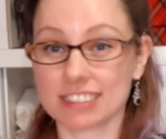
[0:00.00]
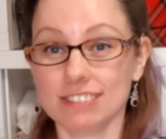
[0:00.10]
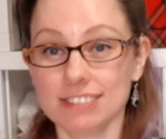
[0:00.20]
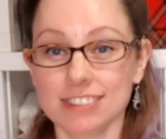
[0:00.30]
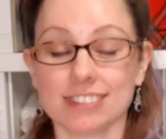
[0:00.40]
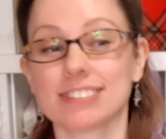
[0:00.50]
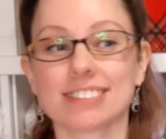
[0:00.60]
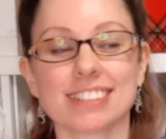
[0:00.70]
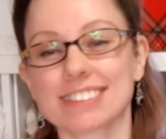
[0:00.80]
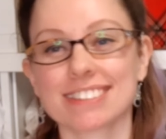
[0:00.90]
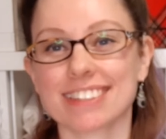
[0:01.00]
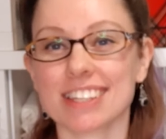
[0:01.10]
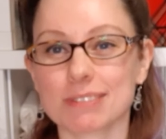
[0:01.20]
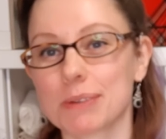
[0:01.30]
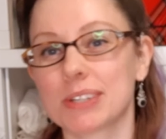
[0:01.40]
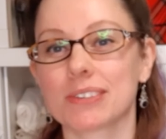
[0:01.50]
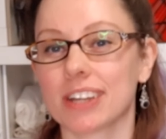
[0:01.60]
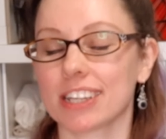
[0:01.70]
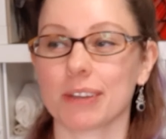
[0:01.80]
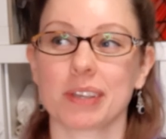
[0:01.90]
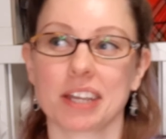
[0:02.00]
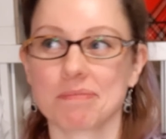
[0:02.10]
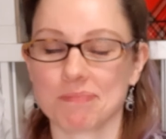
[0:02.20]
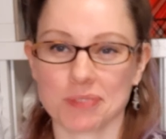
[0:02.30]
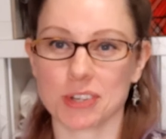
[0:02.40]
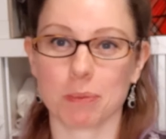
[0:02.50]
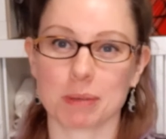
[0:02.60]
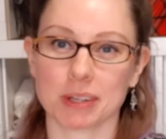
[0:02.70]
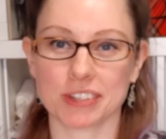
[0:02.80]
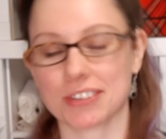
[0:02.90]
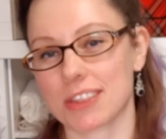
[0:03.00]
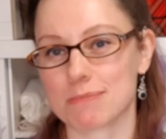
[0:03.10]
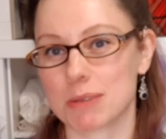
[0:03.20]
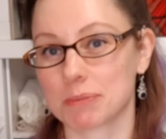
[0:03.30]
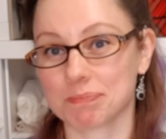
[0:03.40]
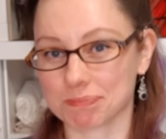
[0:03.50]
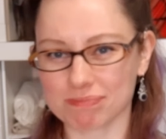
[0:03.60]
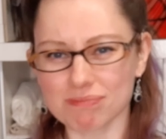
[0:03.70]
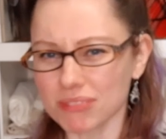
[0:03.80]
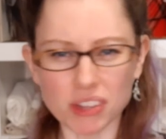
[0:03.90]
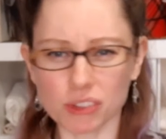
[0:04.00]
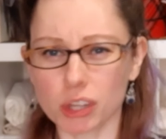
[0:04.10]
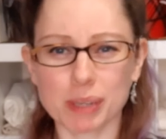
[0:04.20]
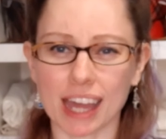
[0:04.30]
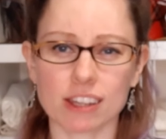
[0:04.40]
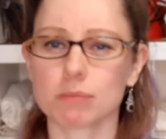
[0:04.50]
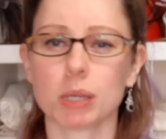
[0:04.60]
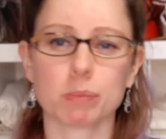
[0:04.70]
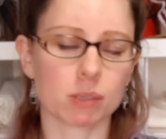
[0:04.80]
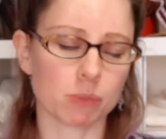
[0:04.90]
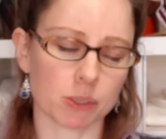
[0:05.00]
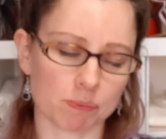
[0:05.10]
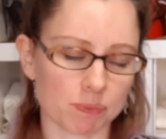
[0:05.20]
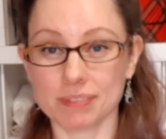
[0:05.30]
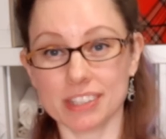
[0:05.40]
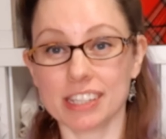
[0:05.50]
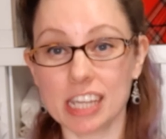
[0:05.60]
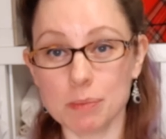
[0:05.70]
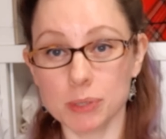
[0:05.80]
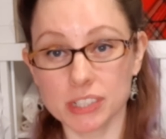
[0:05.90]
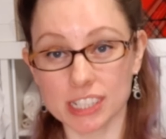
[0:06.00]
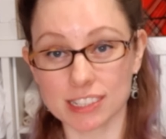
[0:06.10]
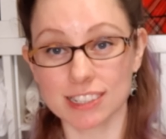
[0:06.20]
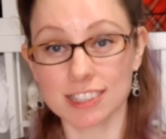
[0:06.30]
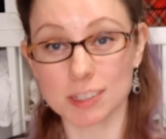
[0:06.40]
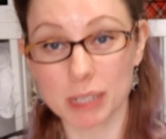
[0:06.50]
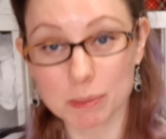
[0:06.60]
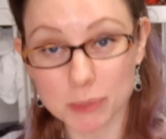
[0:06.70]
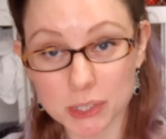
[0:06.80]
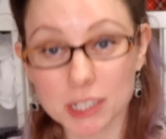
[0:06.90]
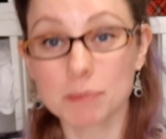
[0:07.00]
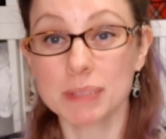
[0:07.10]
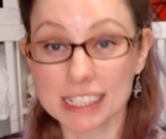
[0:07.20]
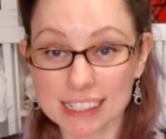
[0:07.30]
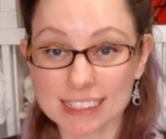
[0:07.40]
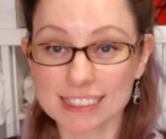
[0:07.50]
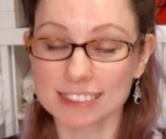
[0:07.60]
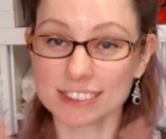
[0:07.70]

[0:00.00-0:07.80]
Oh, and that's why we don't like going out shopping much at the moment. Not that we can at the moment, but keep your distance, people, please.